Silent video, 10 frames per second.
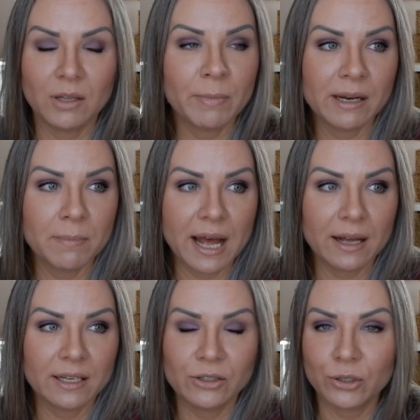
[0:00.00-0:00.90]
the money
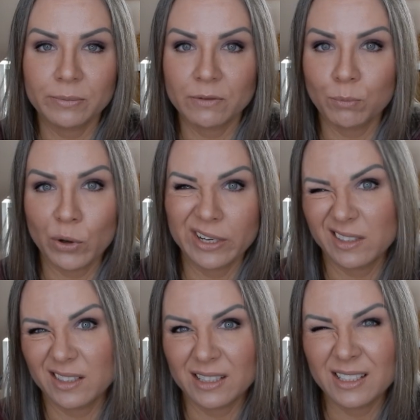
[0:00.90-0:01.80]
back in terms of
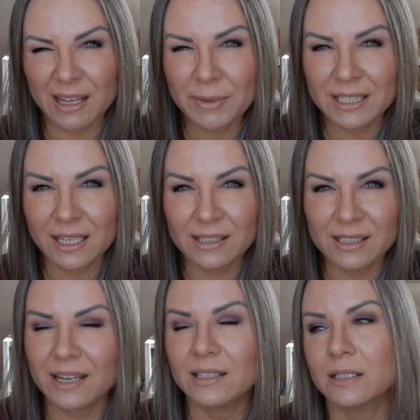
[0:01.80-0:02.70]
points. Does that make
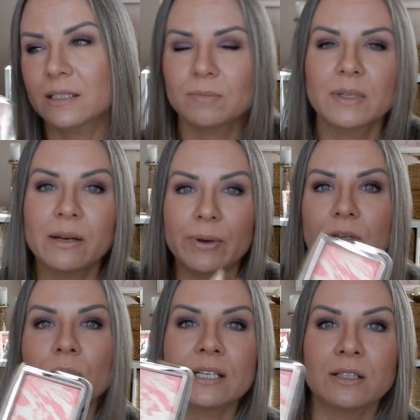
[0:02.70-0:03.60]
sense? Yeah, it does. Anyway,
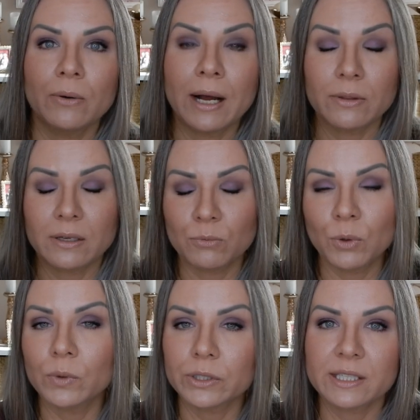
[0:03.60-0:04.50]
you guys know how the
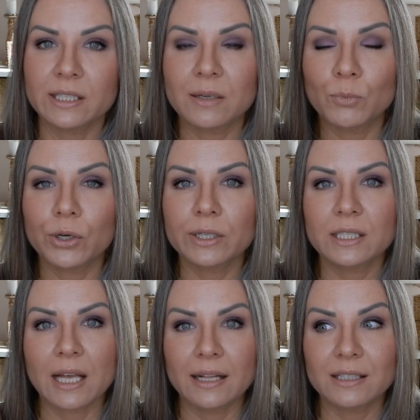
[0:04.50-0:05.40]
reward system
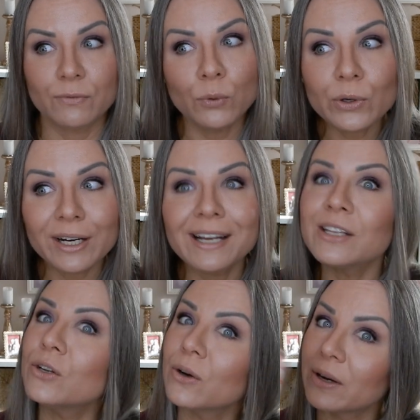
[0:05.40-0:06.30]
works at Sephora
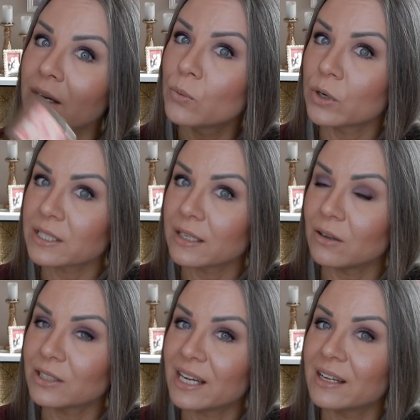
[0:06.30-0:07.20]
and you know how it works at
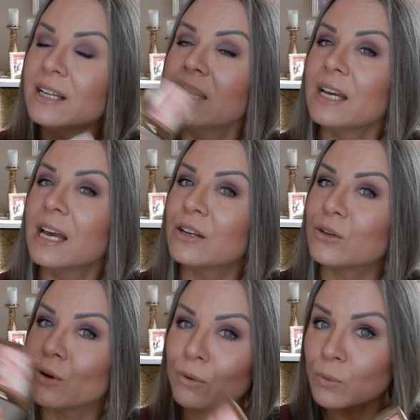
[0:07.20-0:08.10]
Ulta and
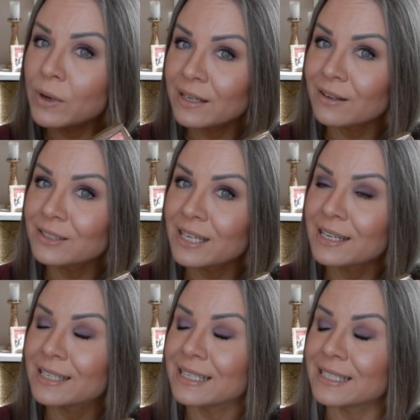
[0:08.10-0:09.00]
you know the one at
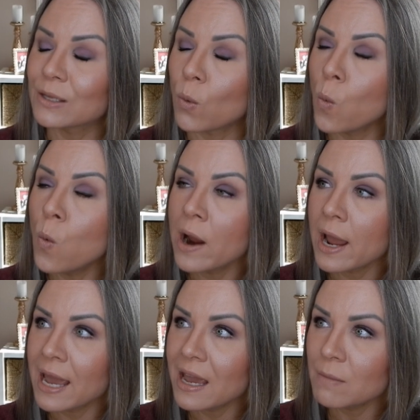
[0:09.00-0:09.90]
Ulta is
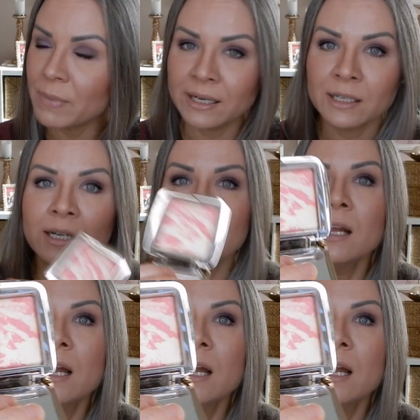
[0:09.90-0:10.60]
way better.